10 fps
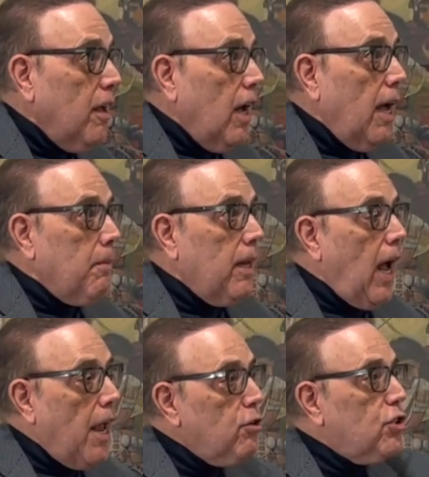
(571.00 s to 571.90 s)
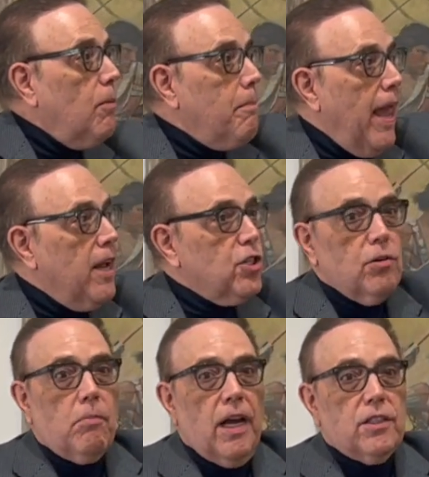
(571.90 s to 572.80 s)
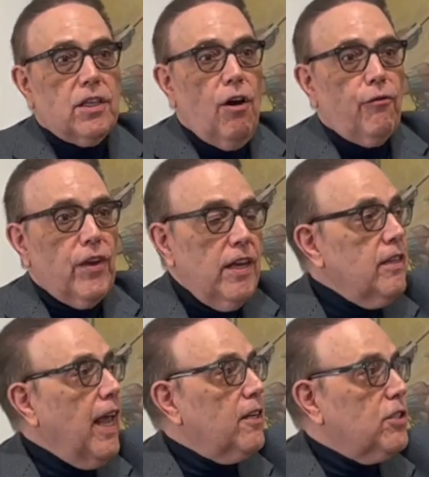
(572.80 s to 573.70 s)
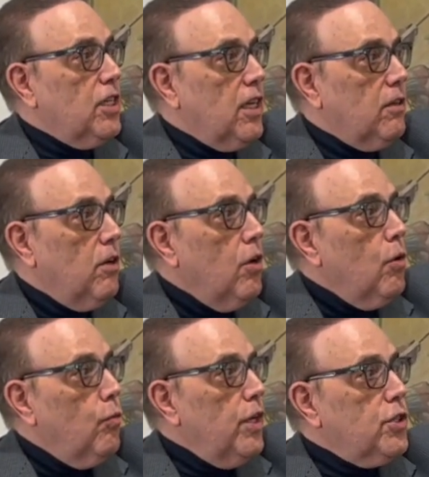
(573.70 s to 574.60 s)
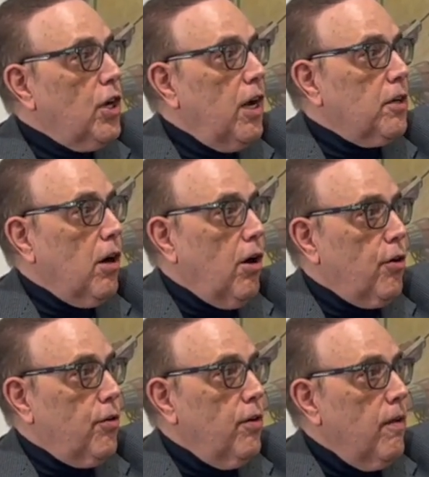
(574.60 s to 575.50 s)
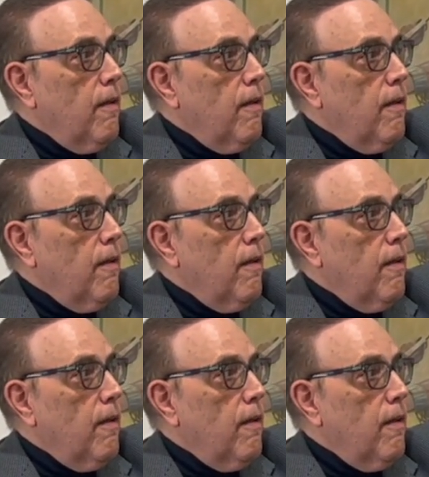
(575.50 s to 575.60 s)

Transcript: I mean, I used to imagine myself in that scene with John Carter,